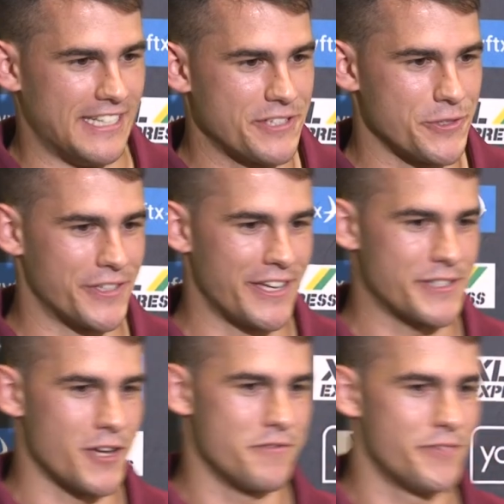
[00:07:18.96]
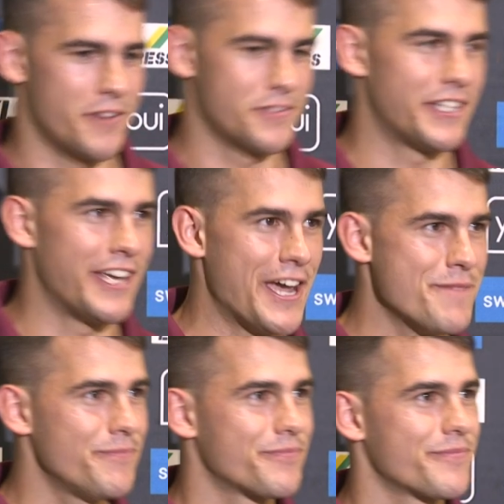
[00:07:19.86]
sort of get yourself involved in the
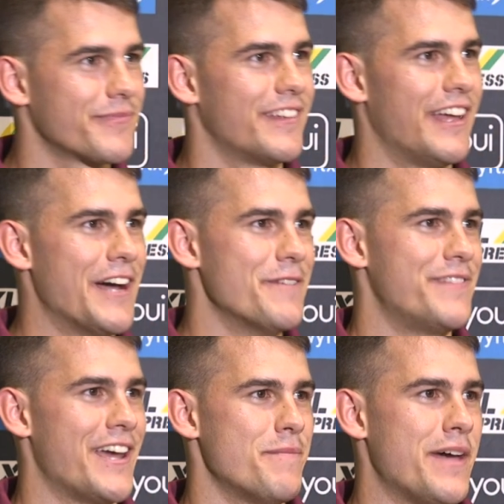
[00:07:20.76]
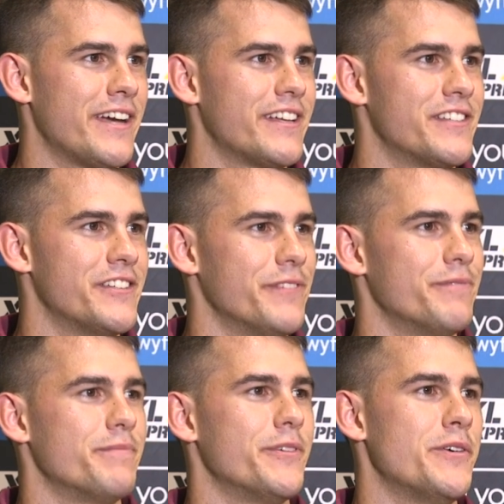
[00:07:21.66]
game. Down back, it's not
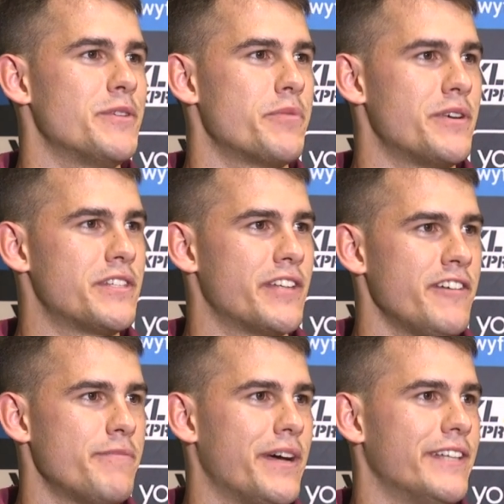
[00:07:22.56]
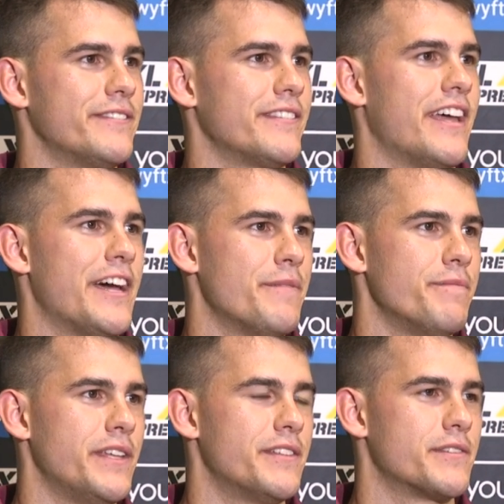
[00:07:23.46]
always pretty stuff, but
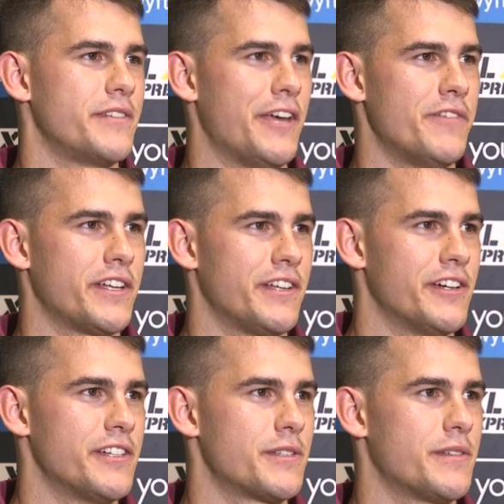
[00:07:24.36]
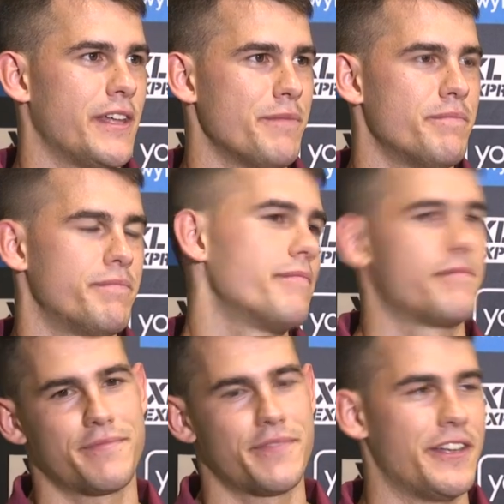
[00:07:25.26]
it's recognised
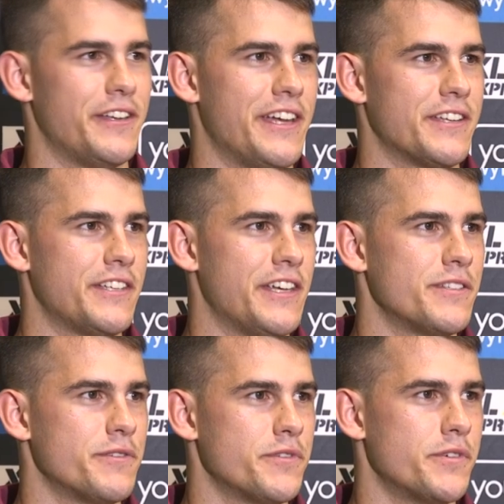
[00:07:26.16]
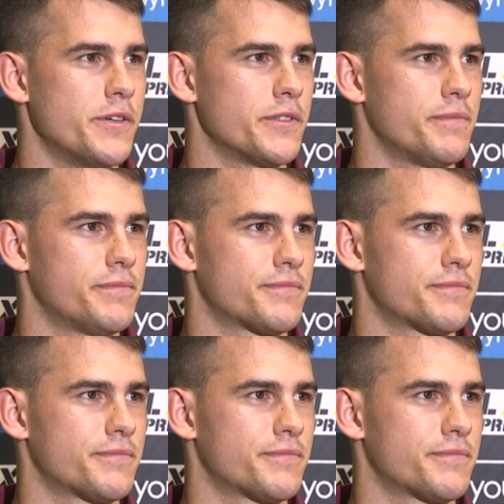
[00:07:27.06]
downstairs in the four walls.